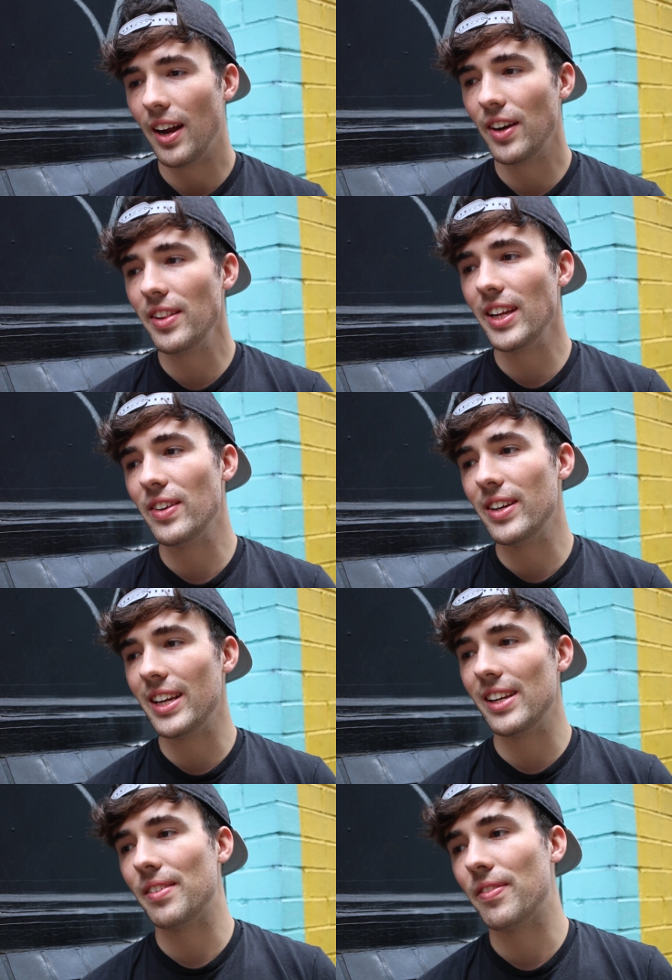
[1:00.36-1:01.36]
I don't think you
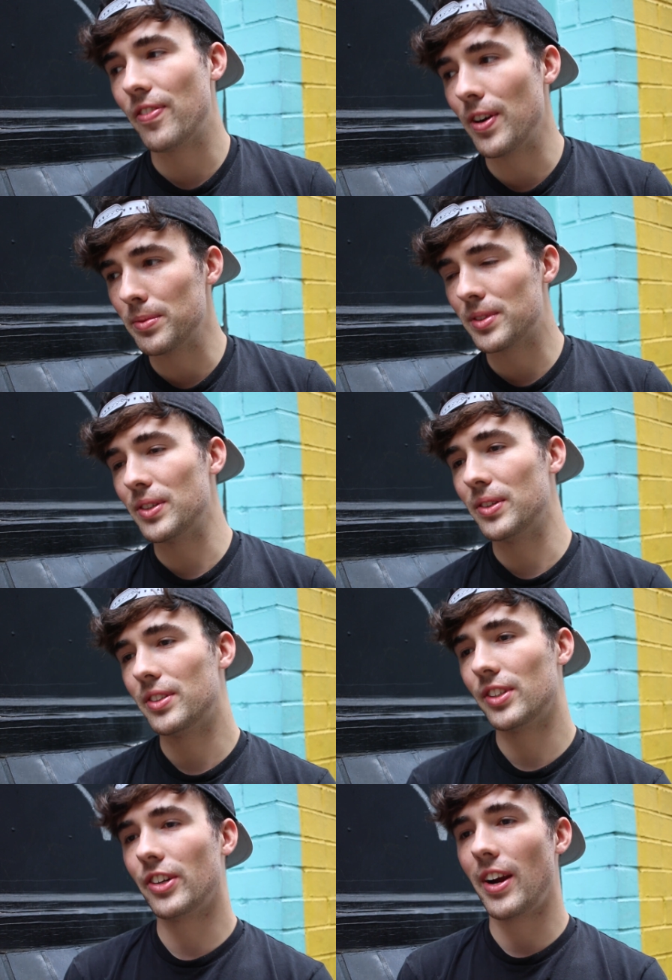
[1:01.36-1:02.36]
need film school
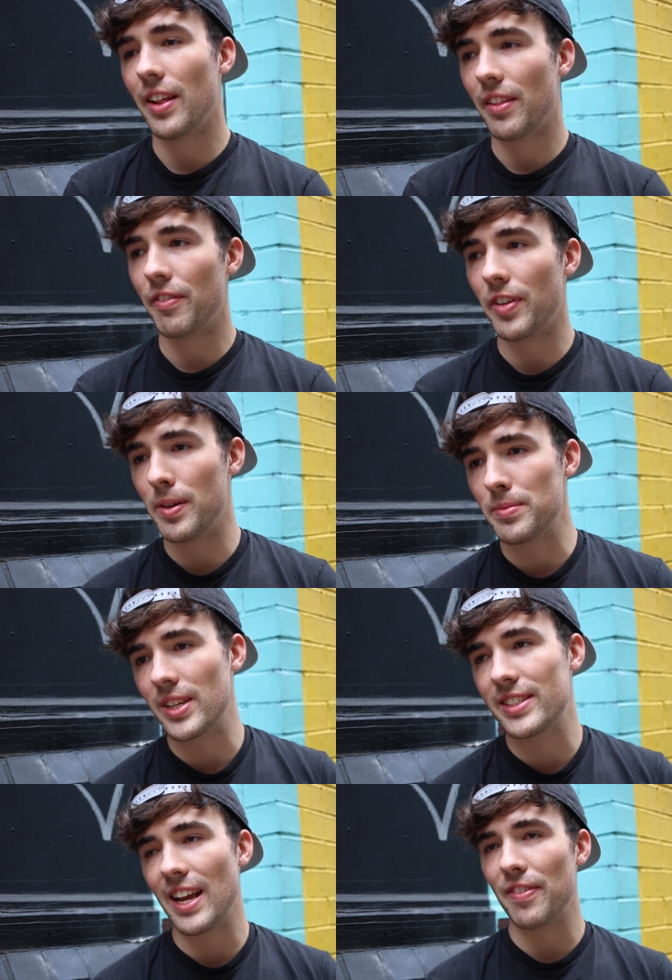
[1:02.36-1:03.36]
to create films.
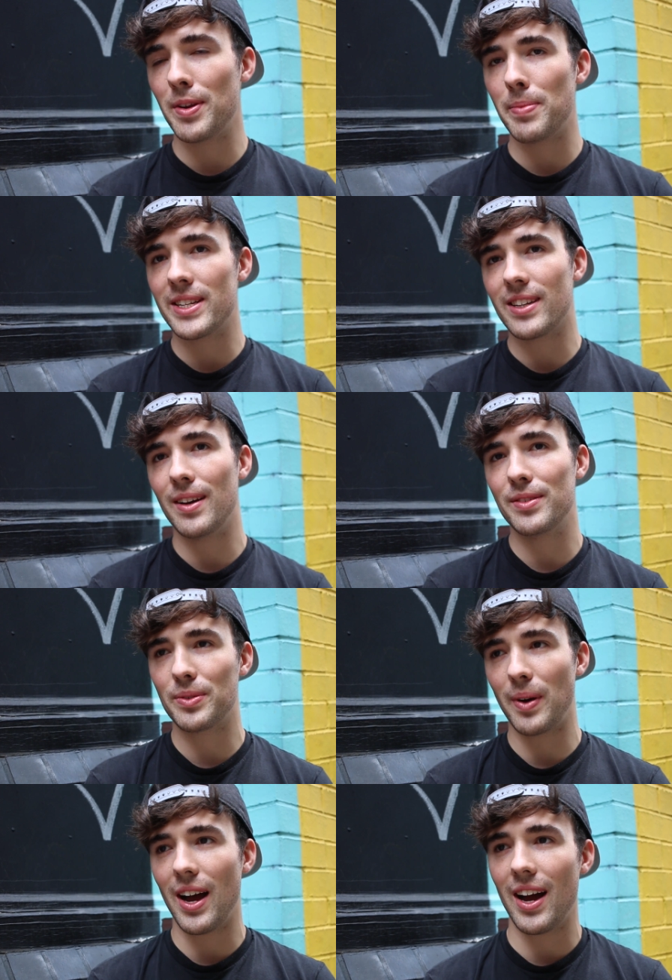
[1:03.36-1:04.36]
There's definitely been
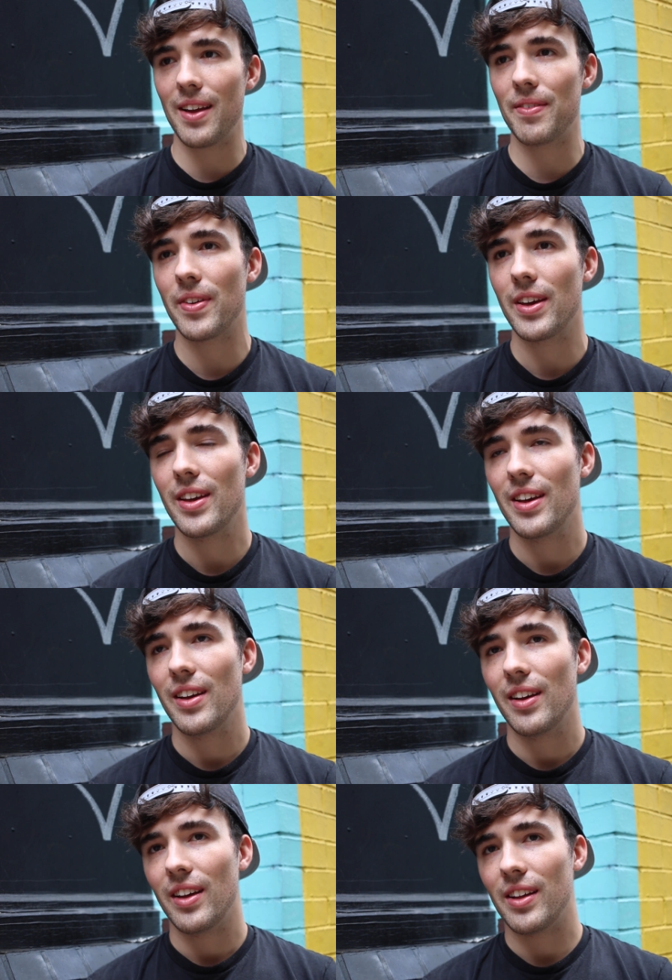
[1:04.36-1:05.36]
times where I've
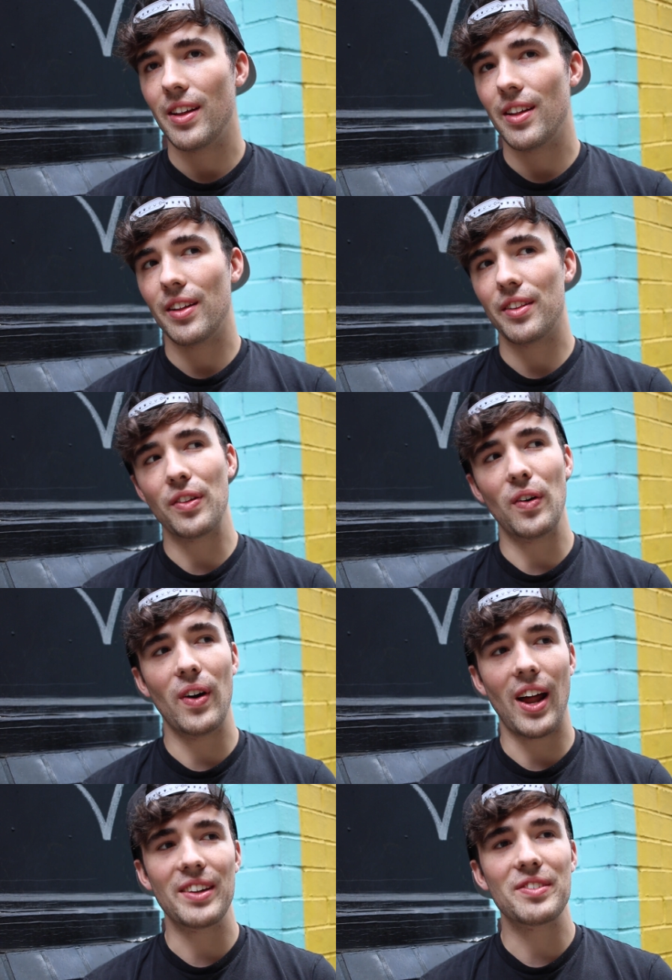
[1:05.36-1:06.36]
thought
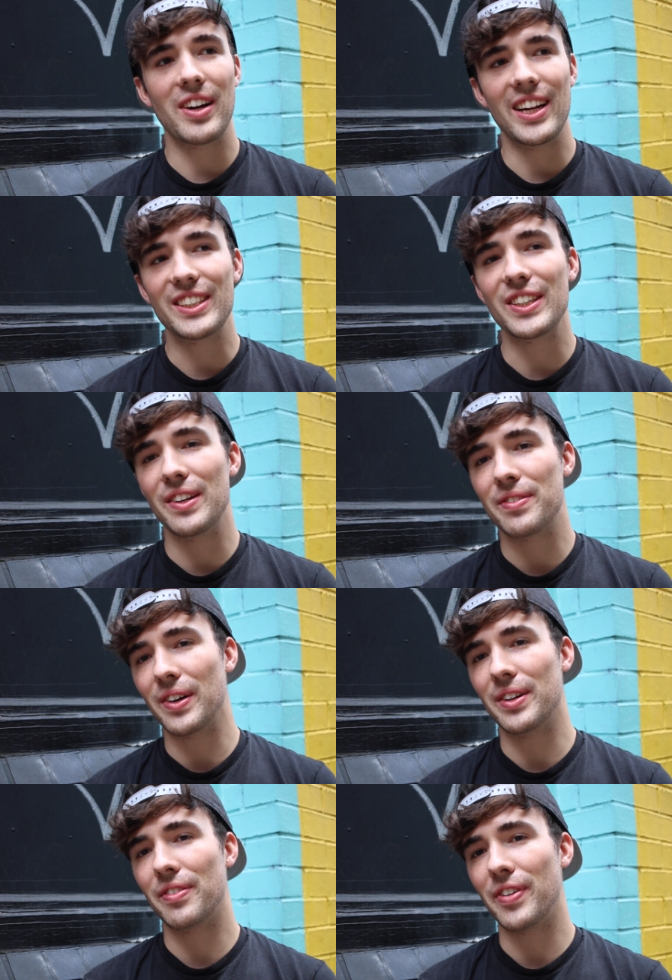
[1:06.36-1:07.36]
I really should have
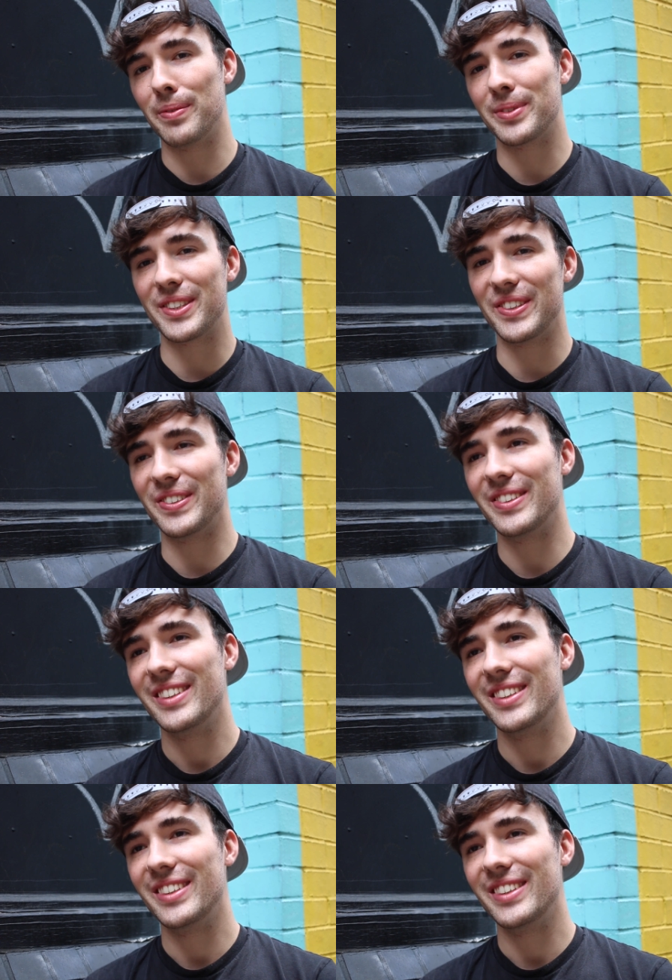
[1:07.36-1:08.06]
gone to film school.